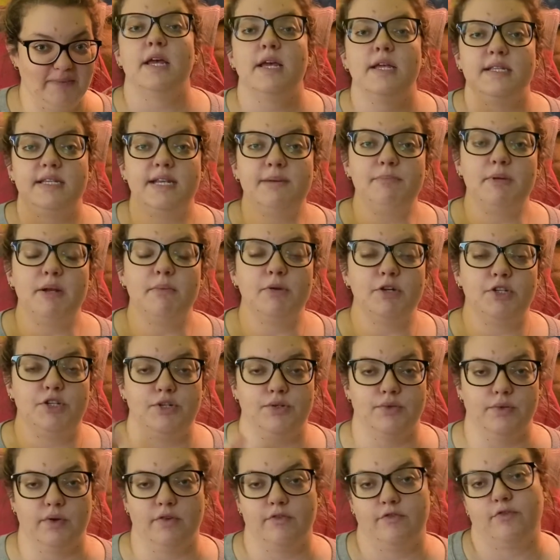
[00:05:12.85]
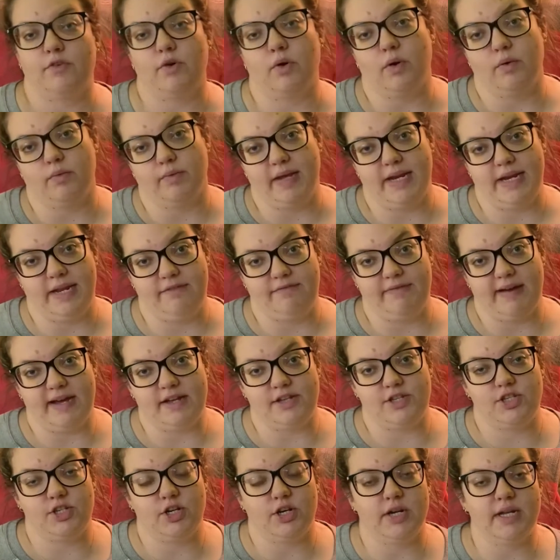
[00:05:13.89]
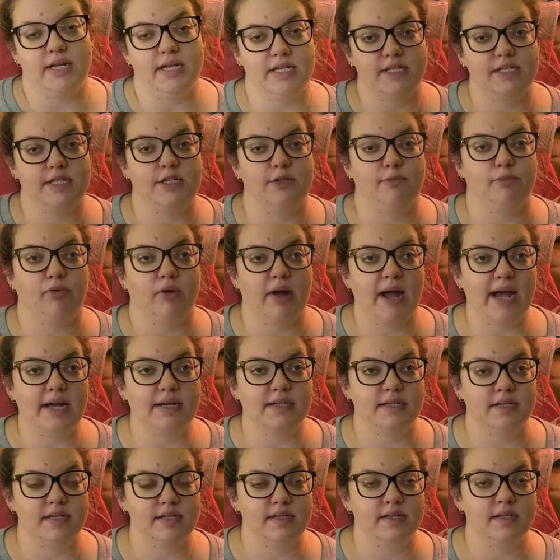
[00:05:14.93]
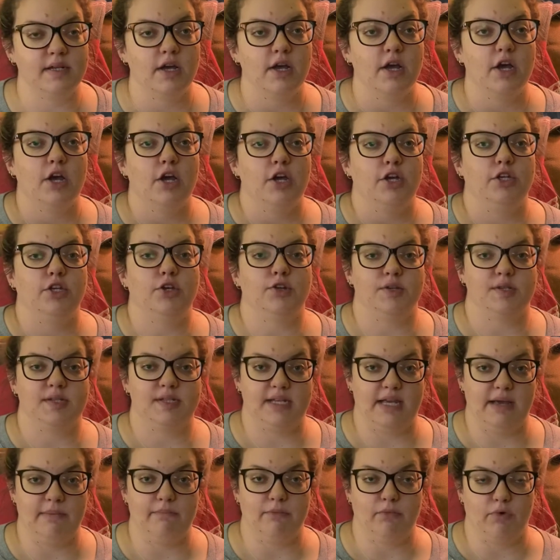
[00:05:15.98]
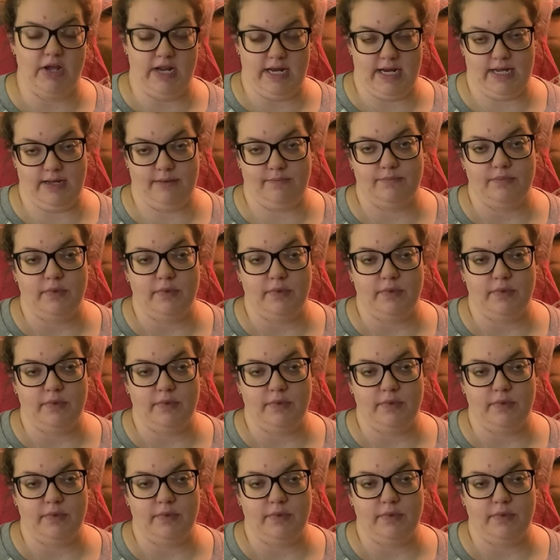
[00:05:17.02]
Tip number 2 for reading faster is to practice your skim reading.